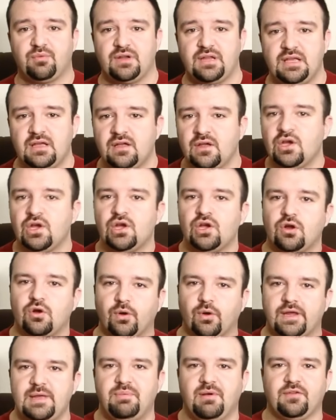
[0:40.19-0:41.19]
Pretty
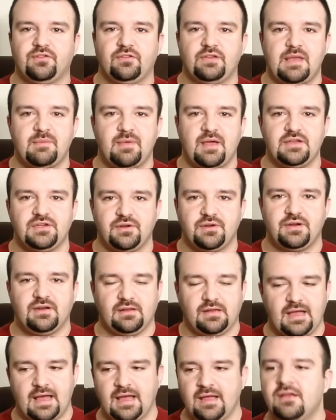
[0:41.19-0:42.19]
quirky puzzle game. I enjoyed it
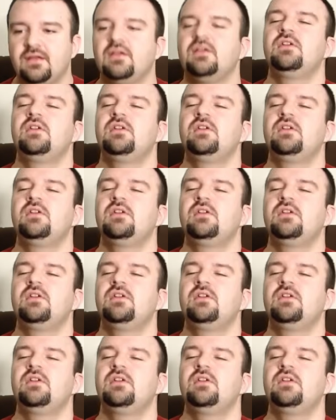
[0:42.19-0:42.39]
a lot.